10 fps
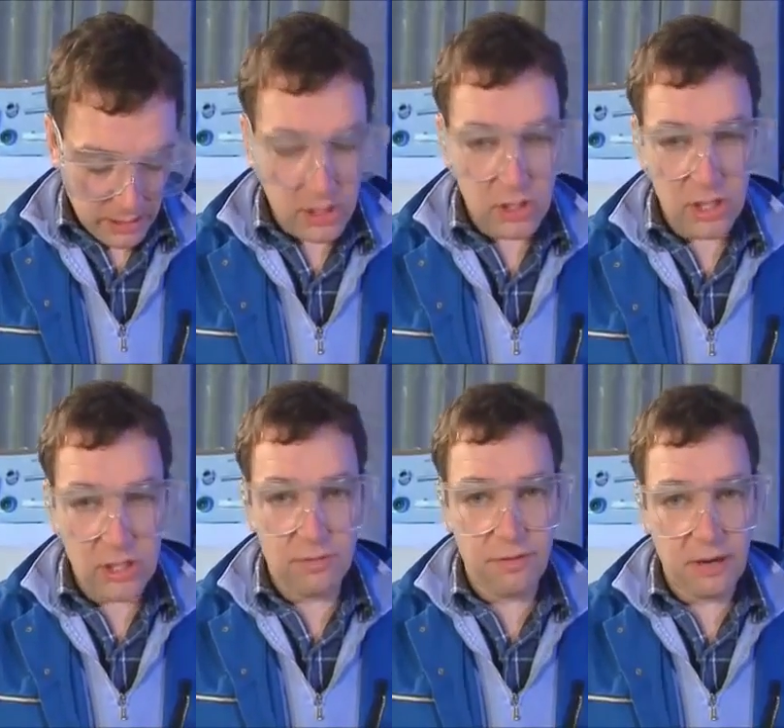This
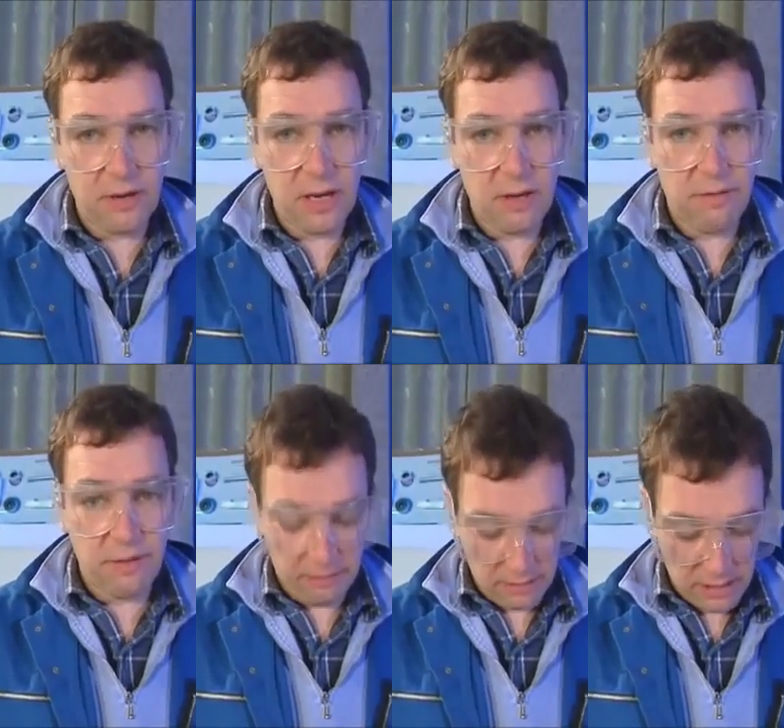is very,
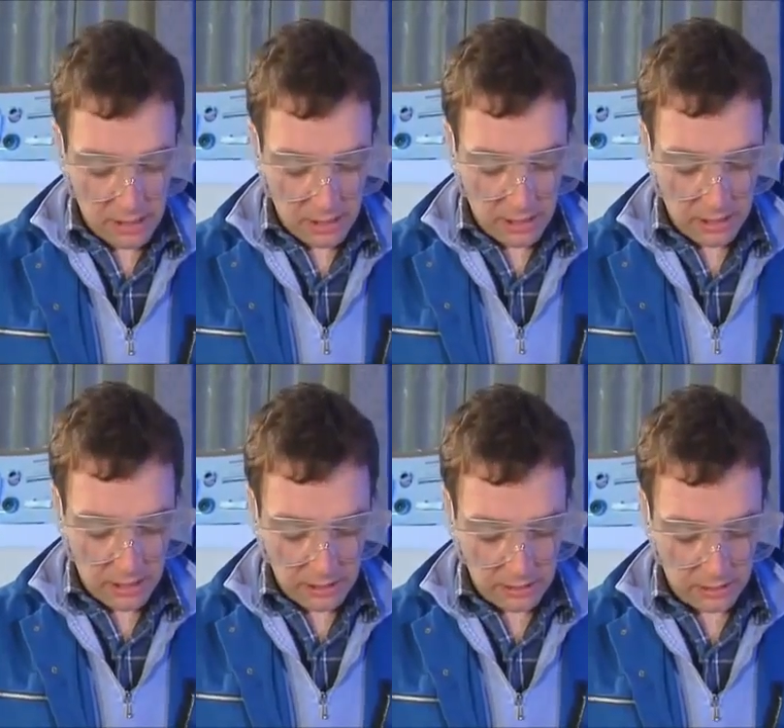very
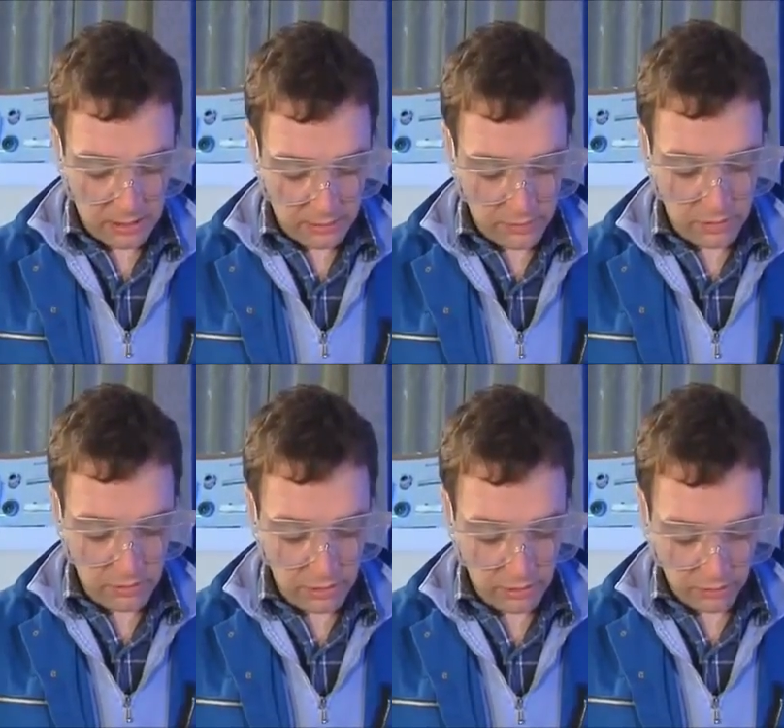hard stuff to
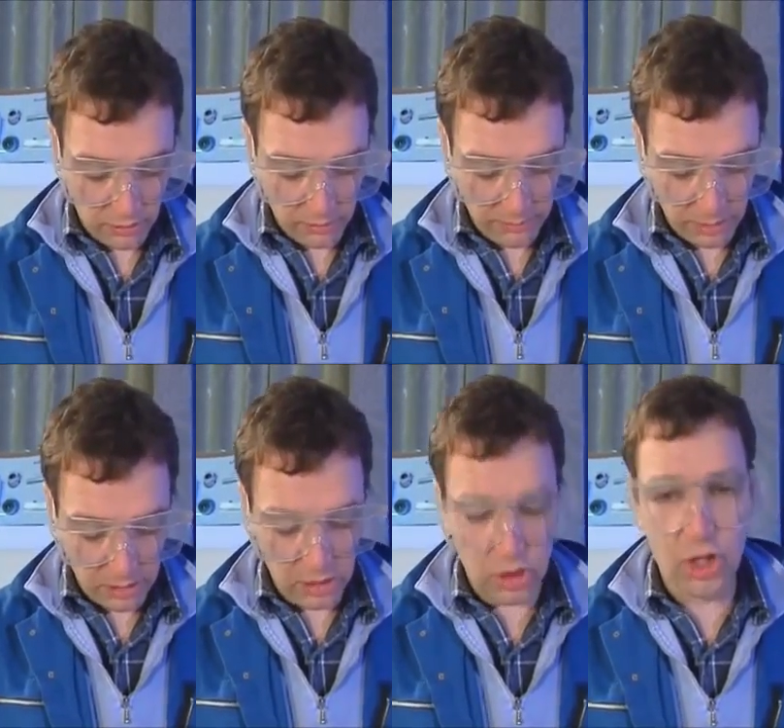drill through
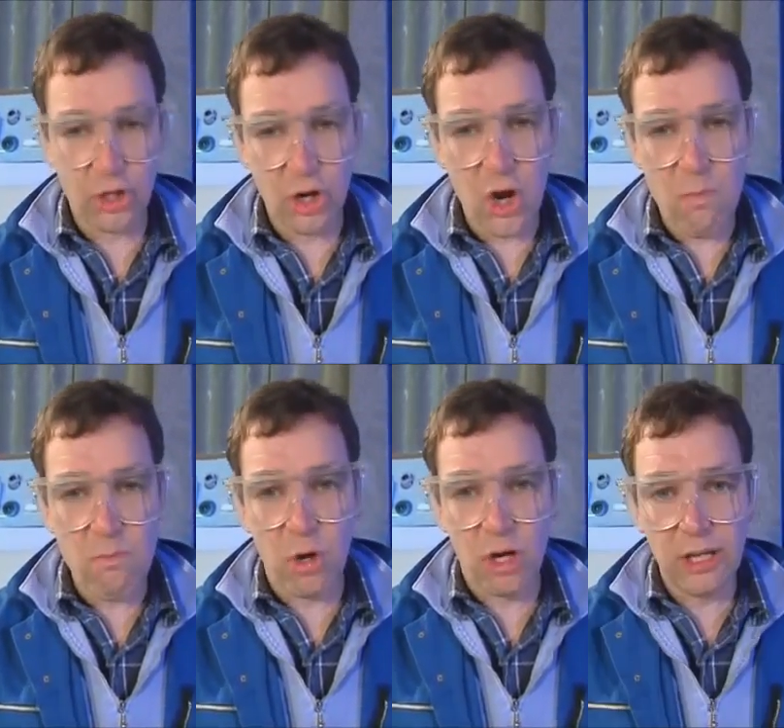because it's
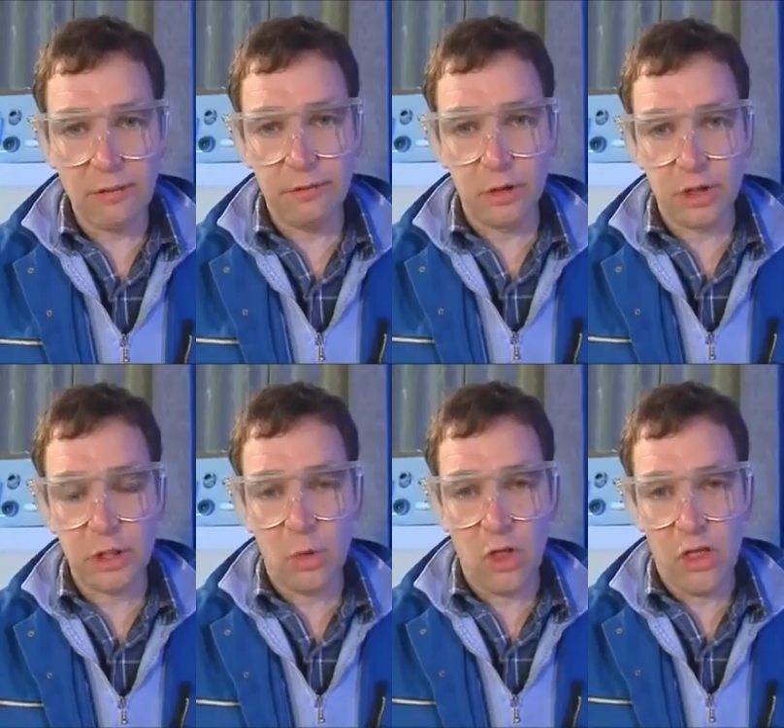chrome moly
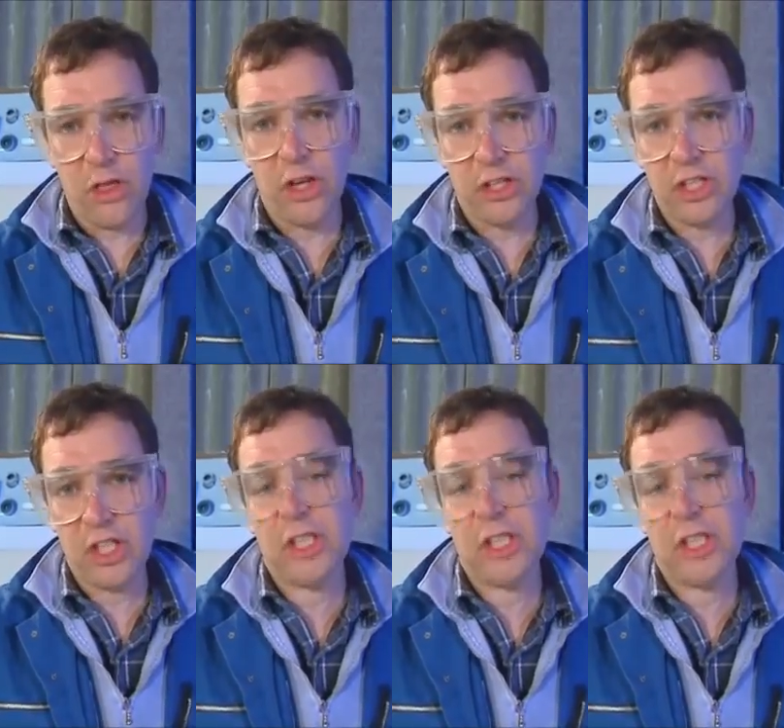4130